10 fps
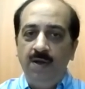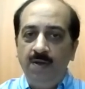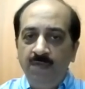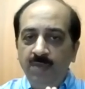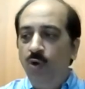
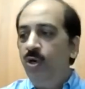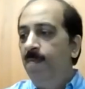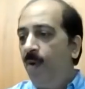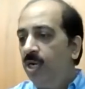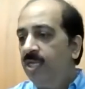more
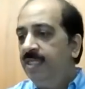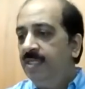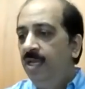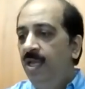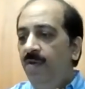
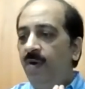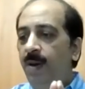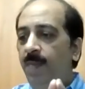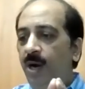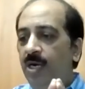importance from
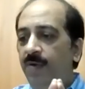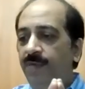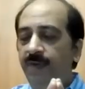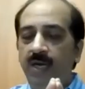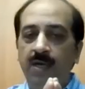a part
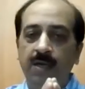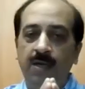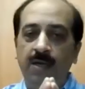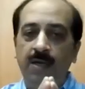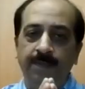
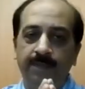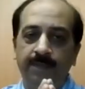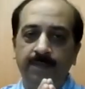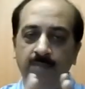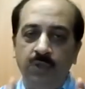of,
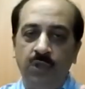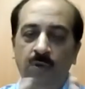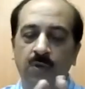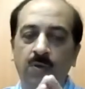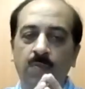you
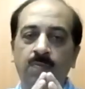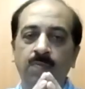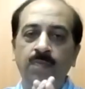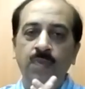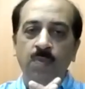know,
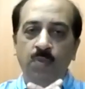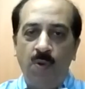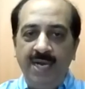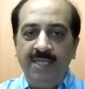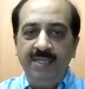
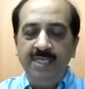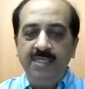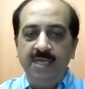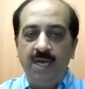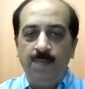providing
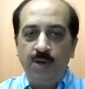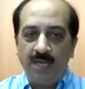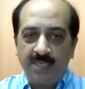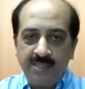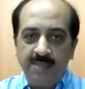these
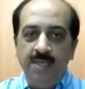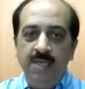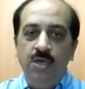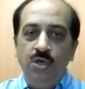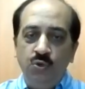products
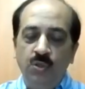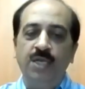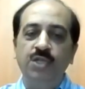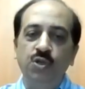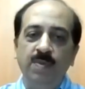to the
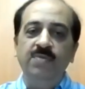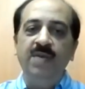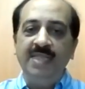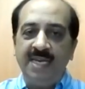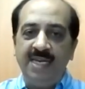consumers
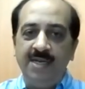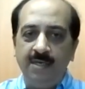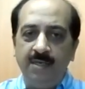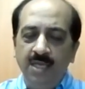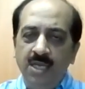when they need
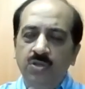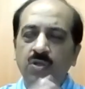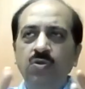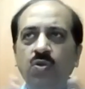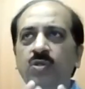it.
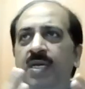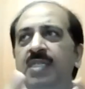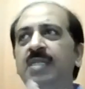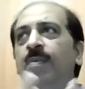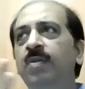So those are
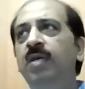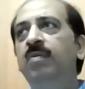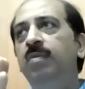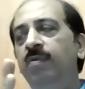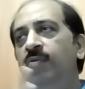some of
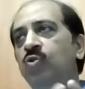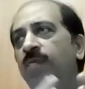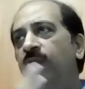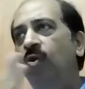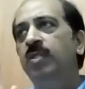the views,
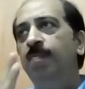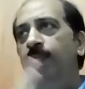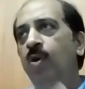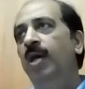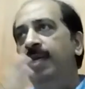of course,
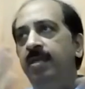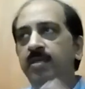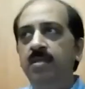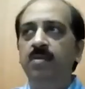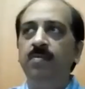
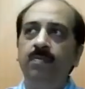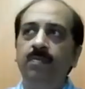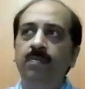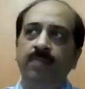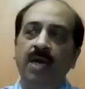employees,
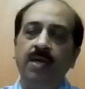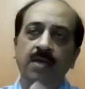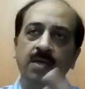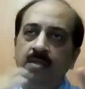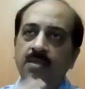
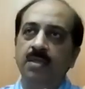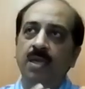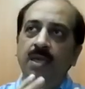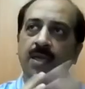partners.